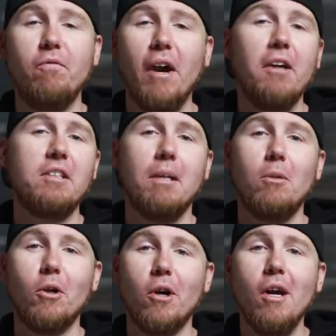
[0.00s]
very
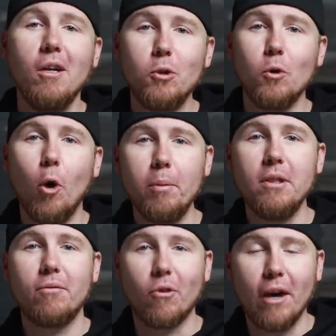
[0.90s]
similar to an
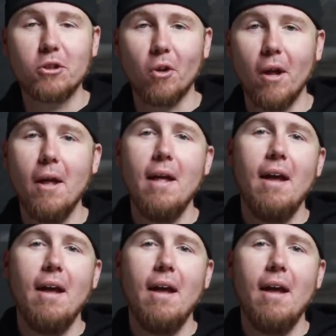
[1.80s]
open differential.